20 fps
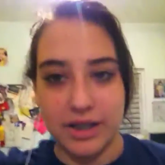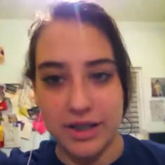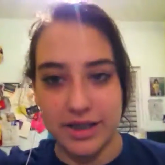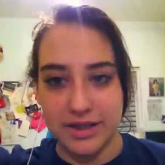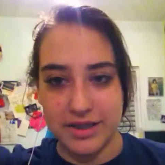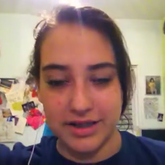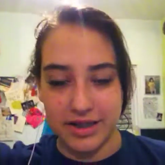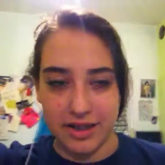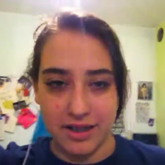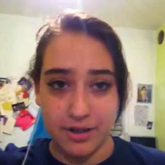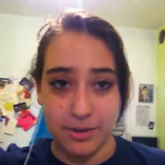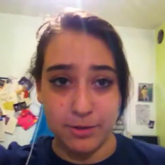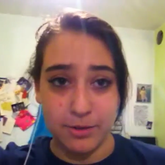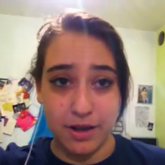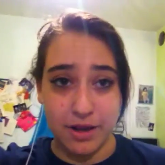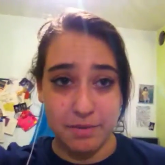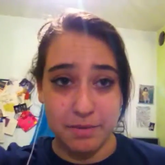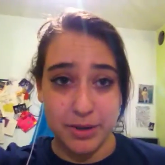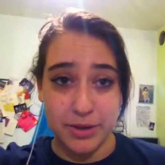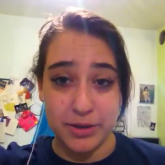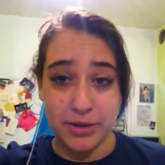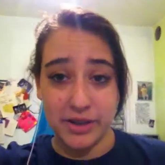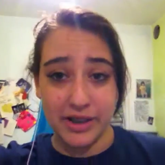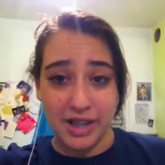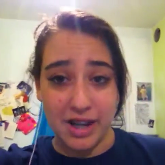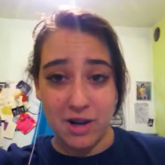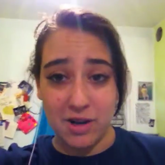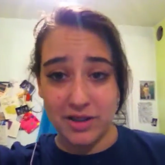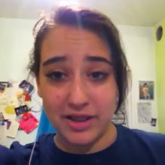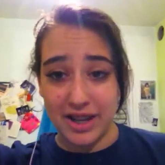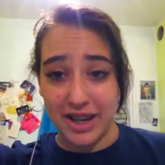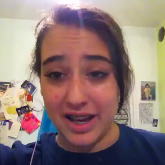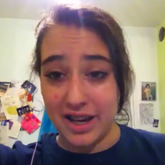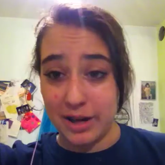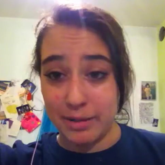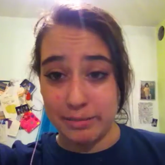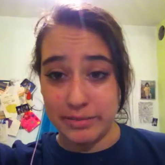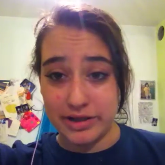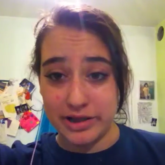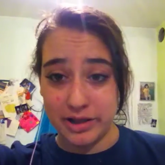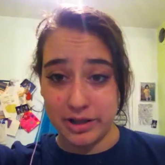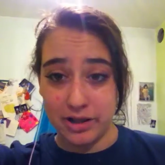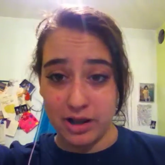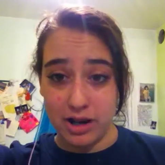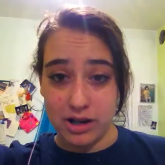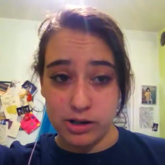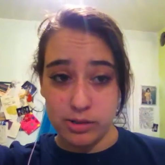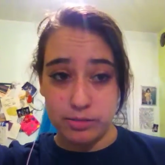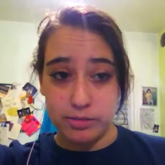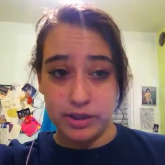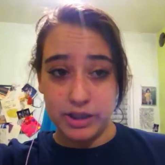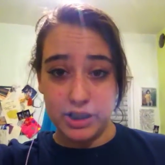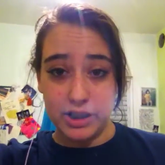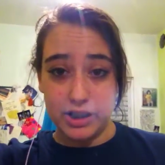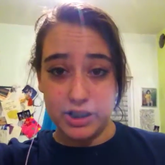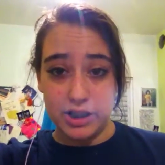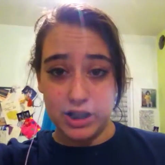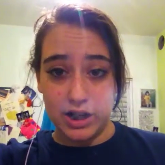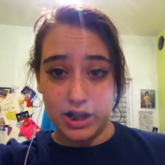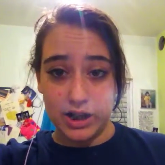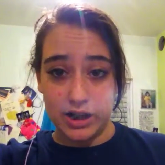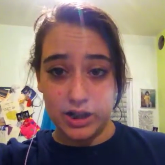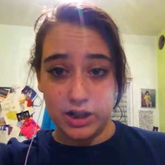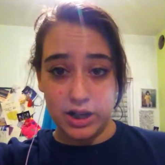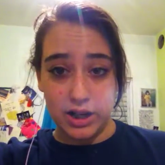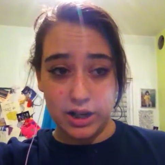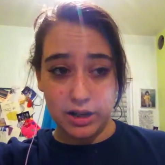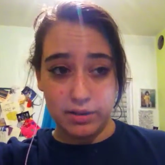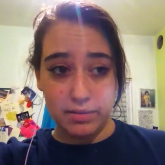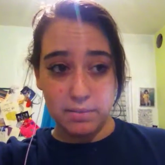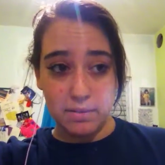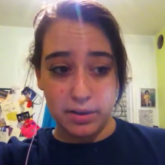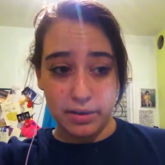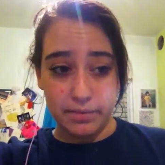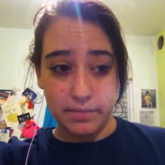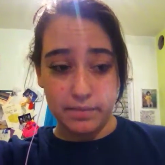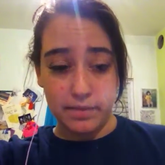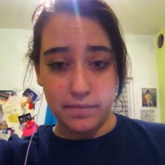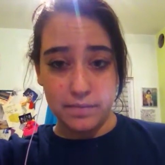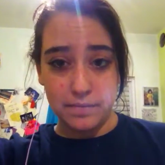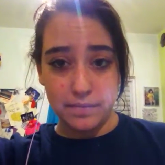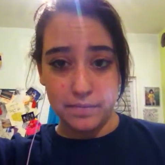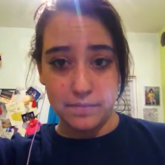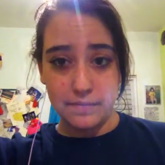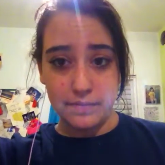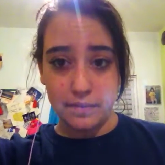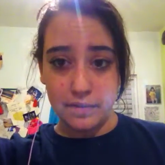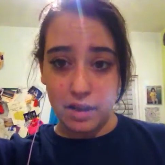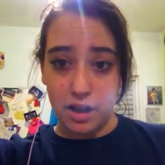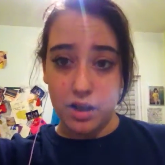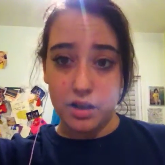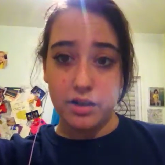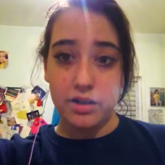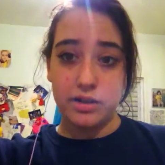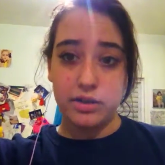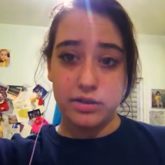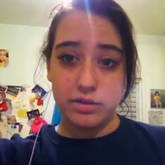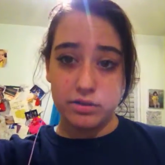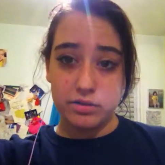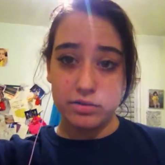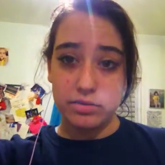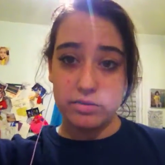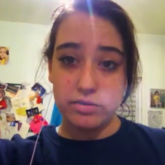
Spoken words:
So I've been doing that all day and I'm still not completely done. I've gotten